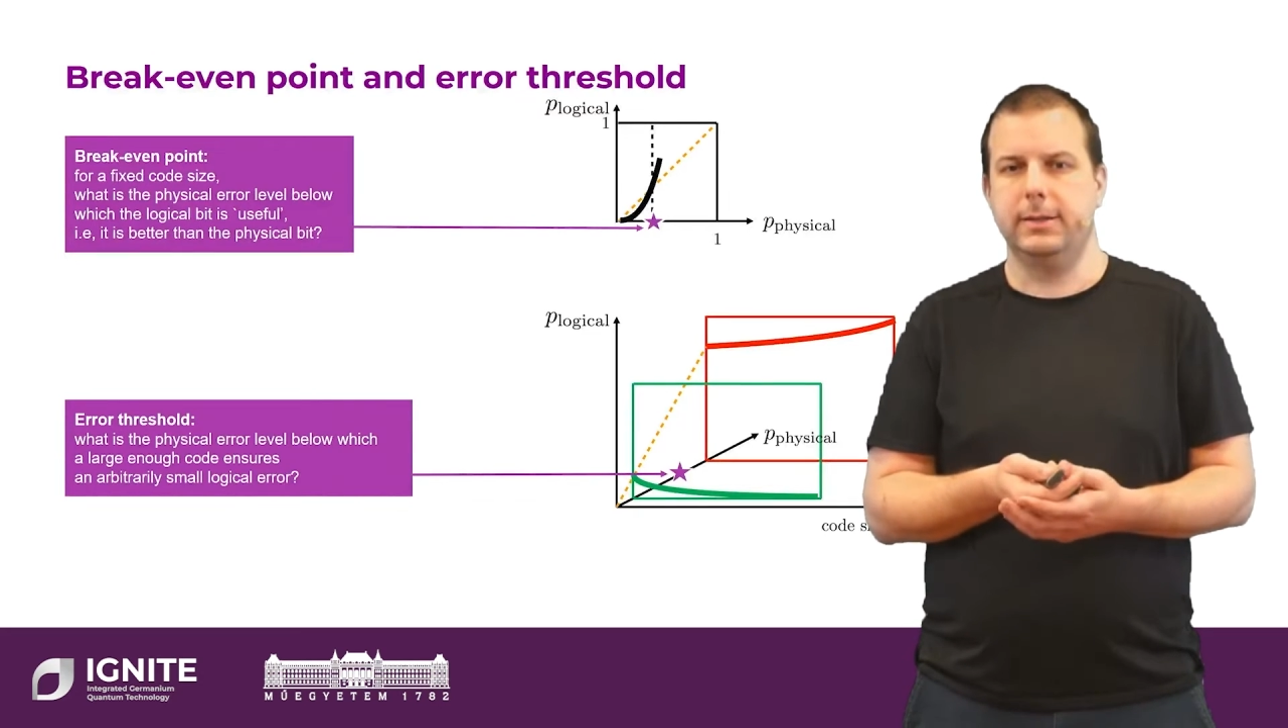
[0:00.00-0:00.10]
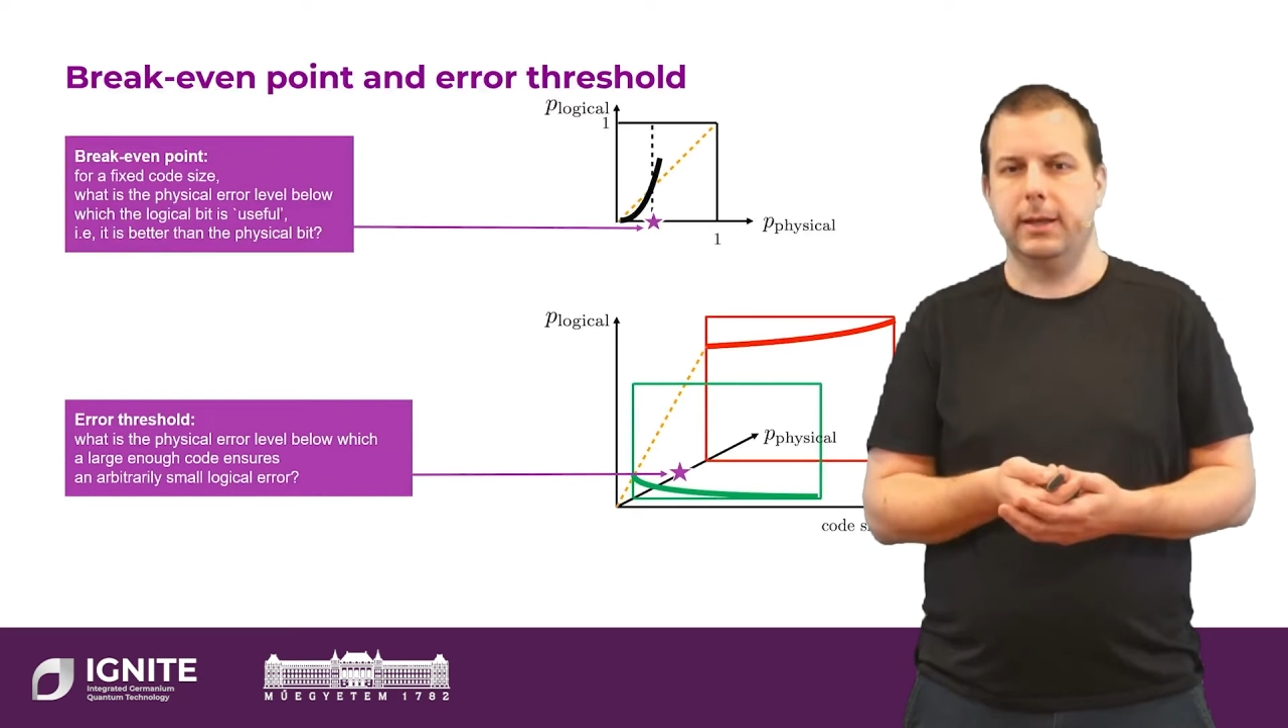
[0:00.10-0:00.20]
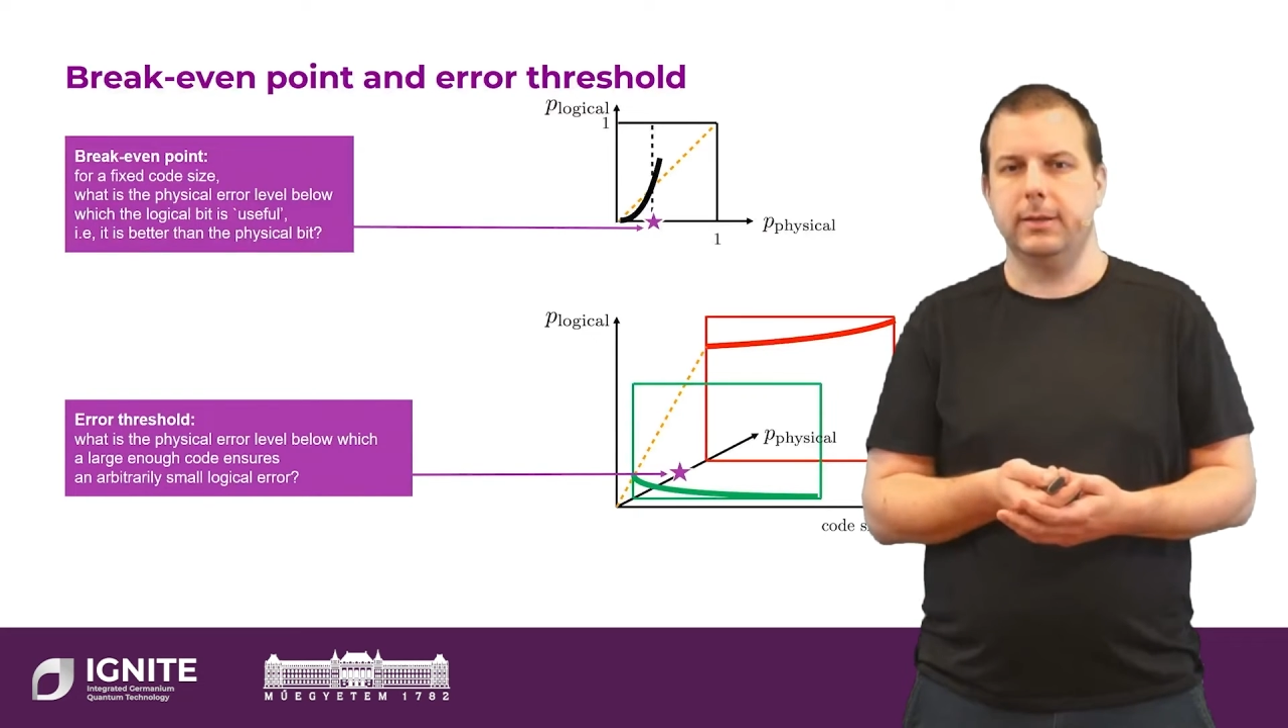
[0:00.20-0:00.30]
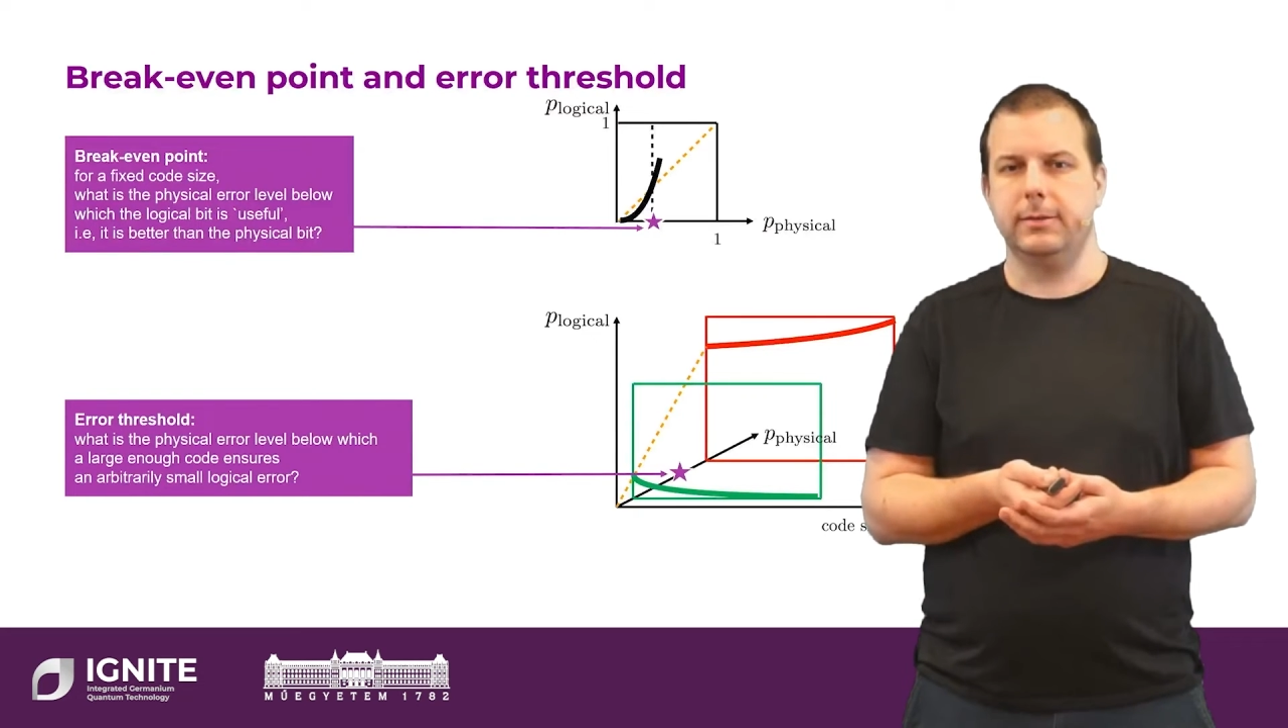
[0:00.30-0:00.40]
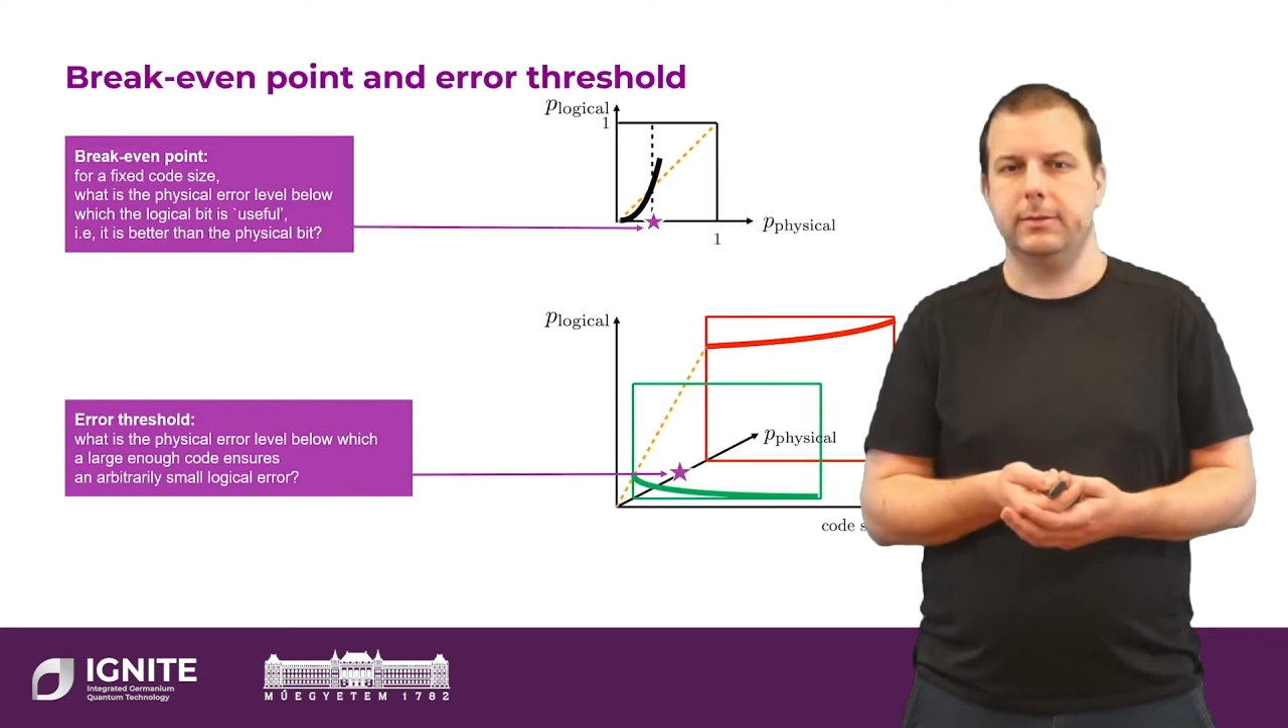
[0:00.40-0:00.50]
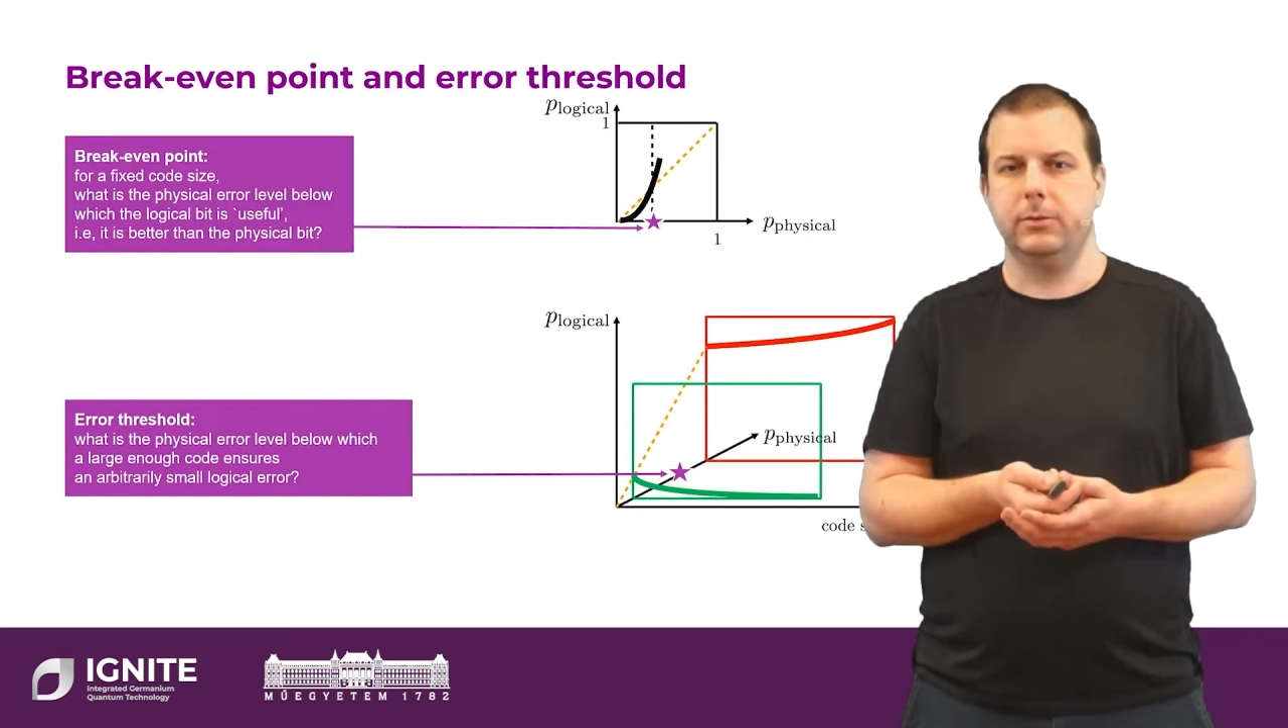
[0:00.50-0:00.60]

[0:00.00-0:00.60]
sense